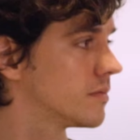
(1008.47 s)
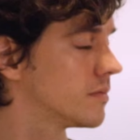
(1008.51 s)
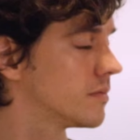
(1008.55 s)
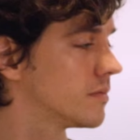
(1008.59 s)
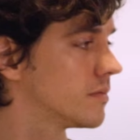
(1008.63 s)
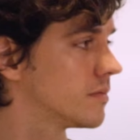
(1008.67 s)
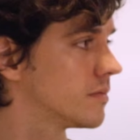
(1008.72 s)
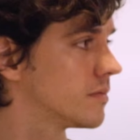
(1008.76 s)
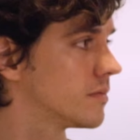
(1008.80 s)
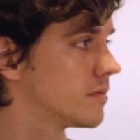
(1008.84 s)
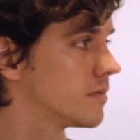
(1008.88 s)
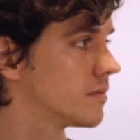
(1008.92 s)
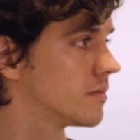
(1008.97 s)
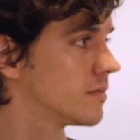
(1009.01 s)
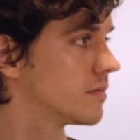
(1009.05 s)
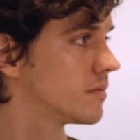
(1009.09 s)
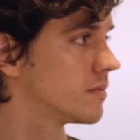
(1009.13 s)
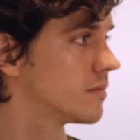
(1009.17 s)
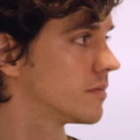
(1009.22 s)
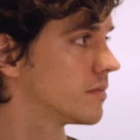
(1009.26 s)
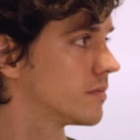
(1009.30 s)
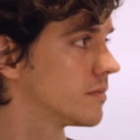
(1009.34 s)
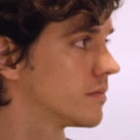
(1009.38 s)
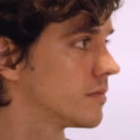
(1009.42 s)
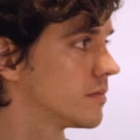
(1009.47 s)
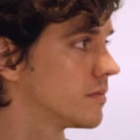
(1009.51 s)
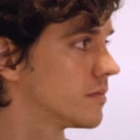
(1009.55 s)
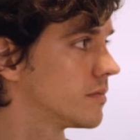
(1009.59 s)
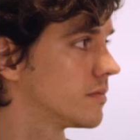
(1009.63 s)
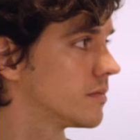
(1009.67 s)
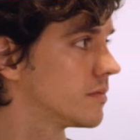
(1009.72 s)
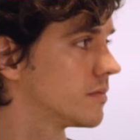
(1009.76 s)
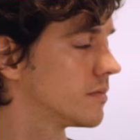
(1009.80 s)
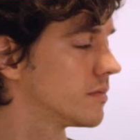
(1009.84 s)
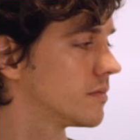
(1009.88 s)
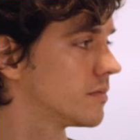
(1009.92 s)

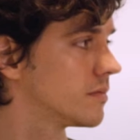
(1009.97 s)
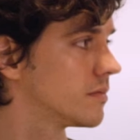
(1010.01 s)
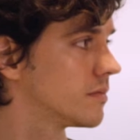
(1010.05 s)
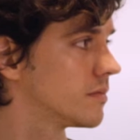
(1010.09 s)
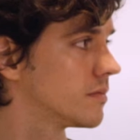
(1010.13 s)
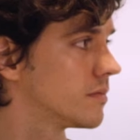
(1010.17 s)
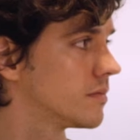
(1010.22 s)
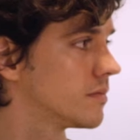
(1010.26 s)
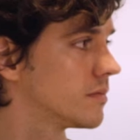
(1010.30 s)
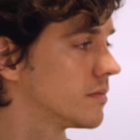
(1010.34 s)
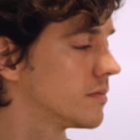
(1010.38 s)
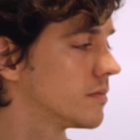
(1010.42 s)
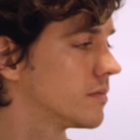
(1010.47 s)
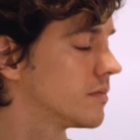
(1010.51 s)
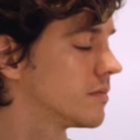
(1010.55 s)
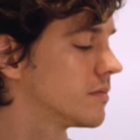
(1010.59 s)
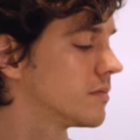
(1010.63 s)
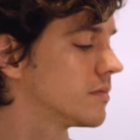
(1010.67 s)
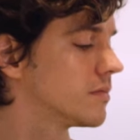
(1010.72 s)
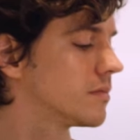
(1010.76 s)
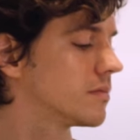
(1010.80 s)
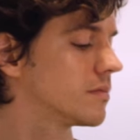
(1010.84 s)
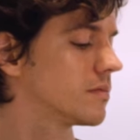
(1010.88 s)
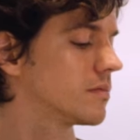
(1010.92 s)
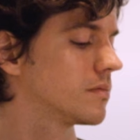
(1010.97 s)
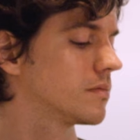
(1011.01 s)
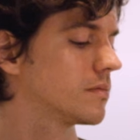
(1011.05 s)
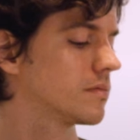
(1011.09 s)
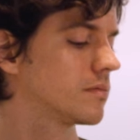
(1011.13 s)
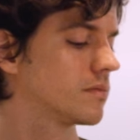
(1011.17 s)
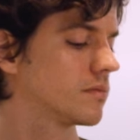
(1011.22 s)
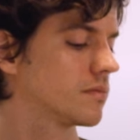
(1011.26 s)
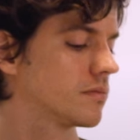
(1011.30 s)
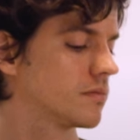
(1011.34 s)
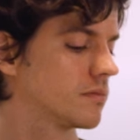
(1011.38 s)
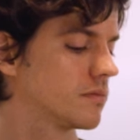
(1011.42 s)

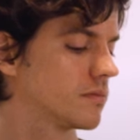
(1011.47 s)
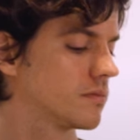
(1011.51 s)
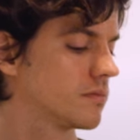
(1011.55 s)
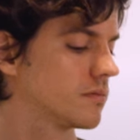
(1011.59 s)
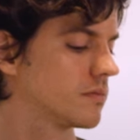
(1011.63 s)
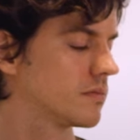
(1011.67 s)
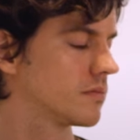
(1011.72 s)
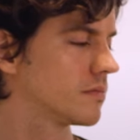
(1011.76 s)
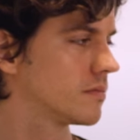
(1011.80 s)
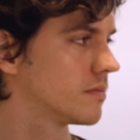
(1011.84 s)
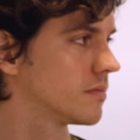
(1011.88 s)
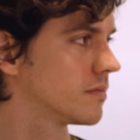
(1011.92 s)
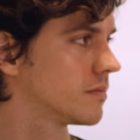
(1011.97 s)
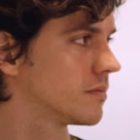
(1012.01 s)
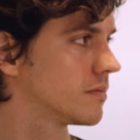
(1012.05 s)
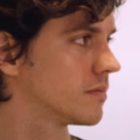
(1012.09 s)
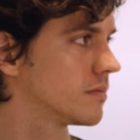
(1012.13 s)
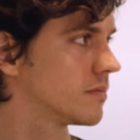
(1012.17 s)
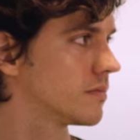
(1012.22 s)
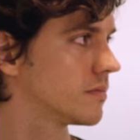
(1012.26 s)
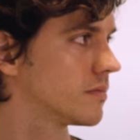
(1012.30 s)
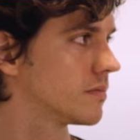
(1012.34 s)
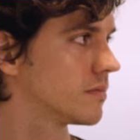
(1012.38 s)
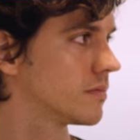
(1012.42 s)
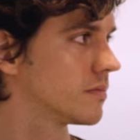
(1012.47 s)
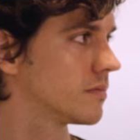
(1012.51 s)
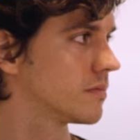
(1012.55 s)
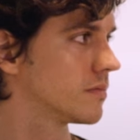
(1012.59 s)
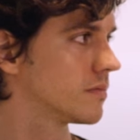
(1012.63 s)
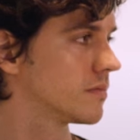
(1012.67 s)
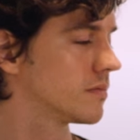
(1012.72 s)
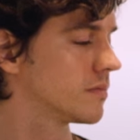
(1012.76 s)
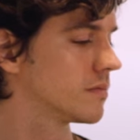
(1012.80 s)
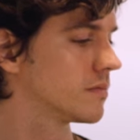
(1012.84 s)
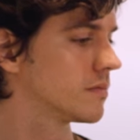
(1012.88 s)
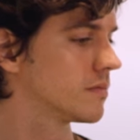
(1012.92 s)

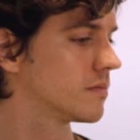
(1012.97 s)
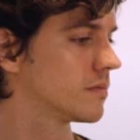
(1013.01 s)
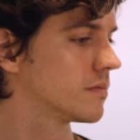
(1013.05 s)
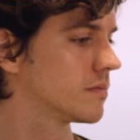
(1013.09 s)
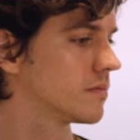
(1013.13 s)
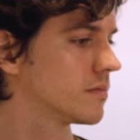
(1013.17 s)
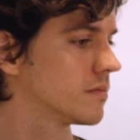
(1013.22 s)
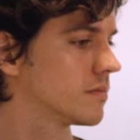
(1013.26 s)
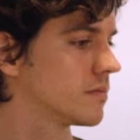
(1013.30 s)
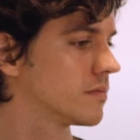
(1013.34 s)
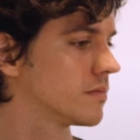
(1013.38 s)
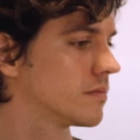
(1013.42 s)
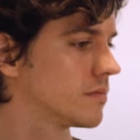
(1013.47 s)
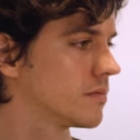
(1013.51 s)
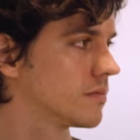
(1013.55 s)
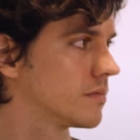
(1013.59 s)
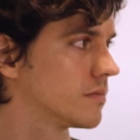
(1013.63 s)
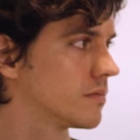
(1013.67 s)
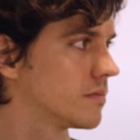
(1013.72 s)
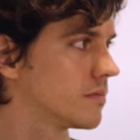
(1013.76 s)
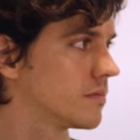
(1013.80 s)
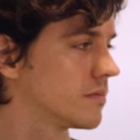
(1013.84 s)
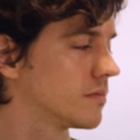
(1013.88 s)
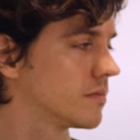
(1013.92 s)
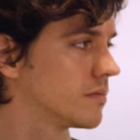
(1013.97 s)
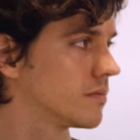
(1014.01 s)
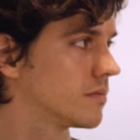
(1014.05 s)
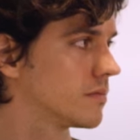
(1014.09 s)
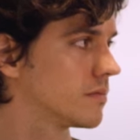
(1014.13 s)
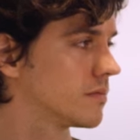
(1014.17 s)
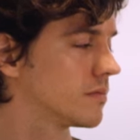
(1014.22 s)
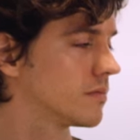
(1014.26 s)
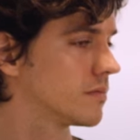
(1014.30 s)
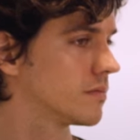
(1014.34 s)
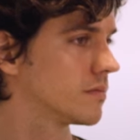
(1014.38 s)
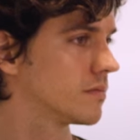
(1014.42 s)

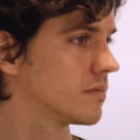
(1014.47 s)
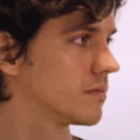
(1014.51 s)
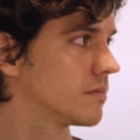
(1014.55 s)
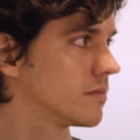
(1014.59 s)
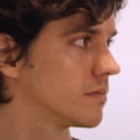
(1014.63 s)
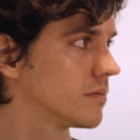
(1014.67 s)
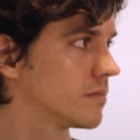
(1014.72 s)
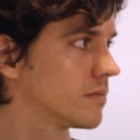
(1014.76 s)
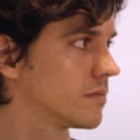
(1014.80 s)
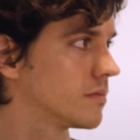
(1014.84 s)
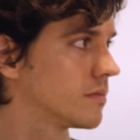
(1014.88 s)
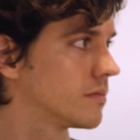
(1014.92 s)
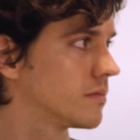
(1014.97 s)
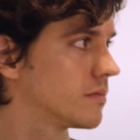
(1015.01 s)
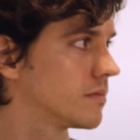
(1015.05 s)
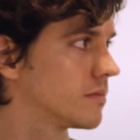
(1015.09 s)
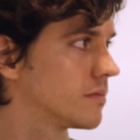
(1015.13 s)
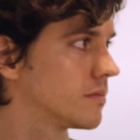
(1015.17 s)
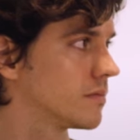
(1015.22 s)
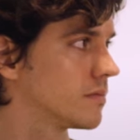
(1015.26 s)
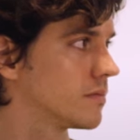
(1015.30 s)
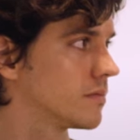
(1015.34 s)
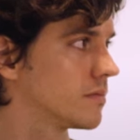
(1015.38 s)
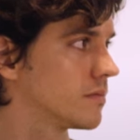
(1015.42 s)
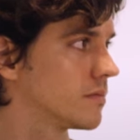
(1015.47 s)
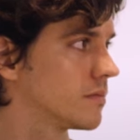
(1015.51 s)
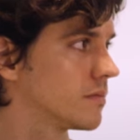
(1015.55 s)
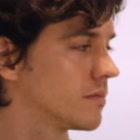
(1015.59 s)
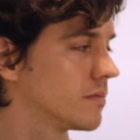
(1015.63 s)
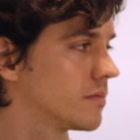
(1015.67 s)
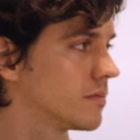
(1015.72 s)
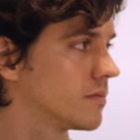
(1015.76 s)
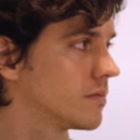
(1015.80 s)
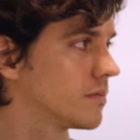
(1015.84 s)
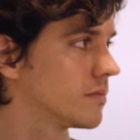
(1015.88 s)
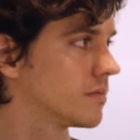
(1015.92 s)

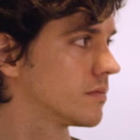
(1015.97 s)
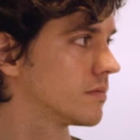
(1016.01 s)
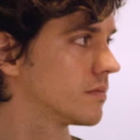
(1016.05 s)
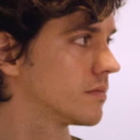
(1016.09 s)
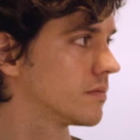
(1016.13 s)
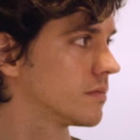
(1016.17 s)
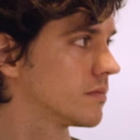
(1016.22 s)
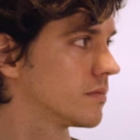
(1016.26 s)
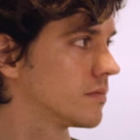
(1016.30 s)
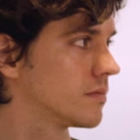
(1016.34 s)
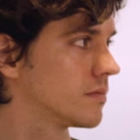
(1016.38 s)
(not speaking)